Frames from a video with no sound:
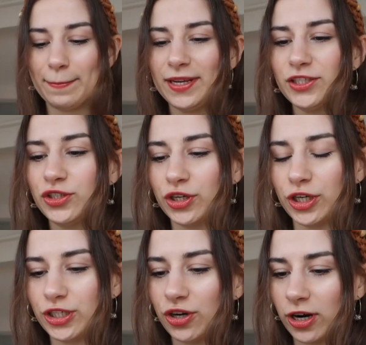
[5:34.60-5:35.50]
me
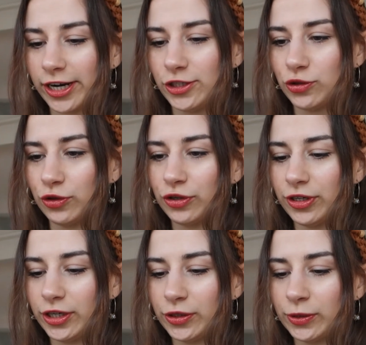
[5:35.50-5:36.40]
search Archangel
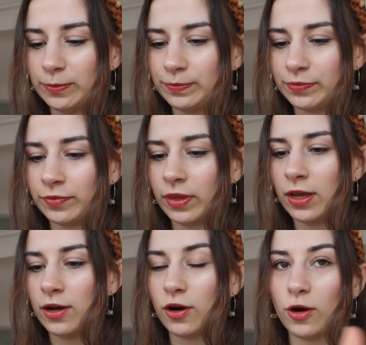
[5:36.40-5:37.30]
Uriel
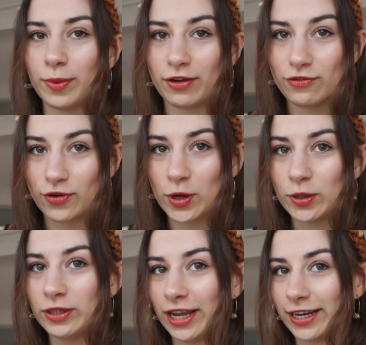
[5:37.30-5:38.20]
on my
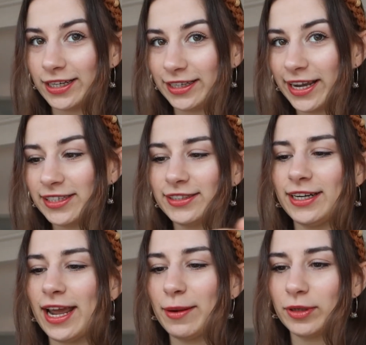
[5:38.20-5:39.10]
phone like I did
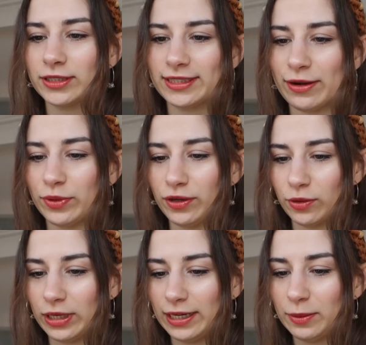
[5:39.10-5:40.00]
yesterday because then we
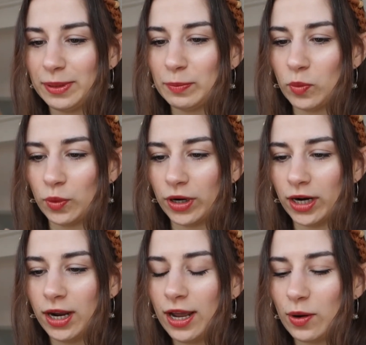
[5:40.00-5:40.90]
know a little bit
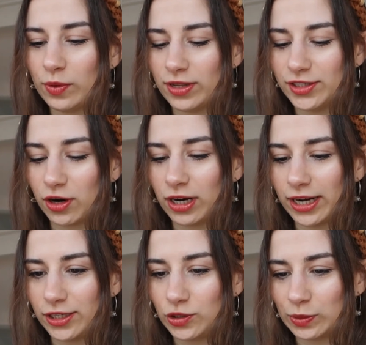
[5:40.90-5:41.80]
more what this
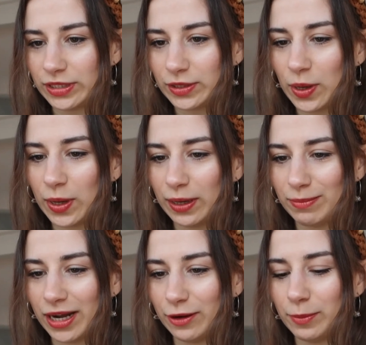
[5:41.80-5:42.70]
archangel is all
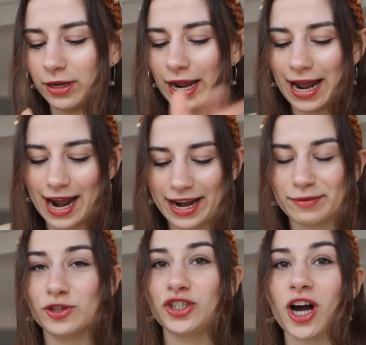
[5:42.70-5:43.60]
about. But I
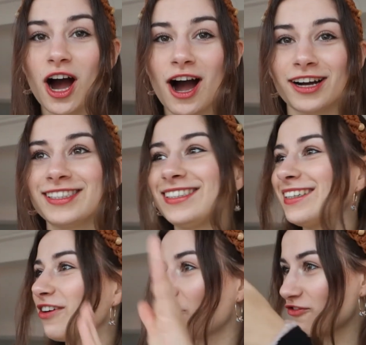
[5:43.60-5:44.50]
am shocked.
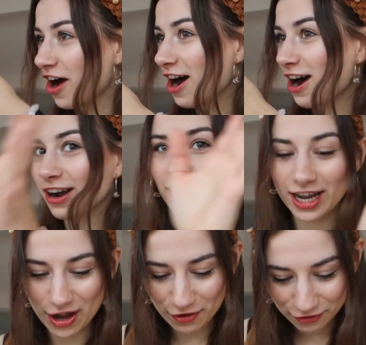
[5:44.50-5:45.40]
Fog,
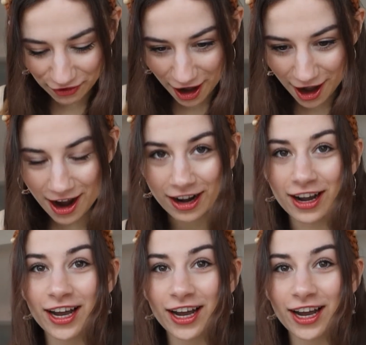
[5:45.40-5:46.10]
fog.